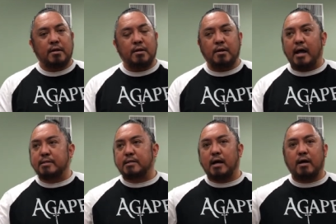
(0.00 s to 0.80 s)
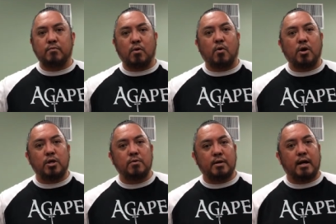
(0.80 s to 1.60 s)
you ask God, where were
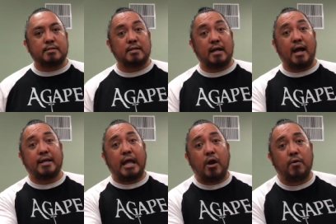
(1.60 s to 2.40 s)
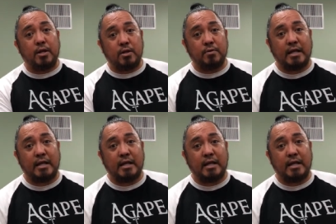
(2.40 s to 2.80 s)
you? And God said, I carried you.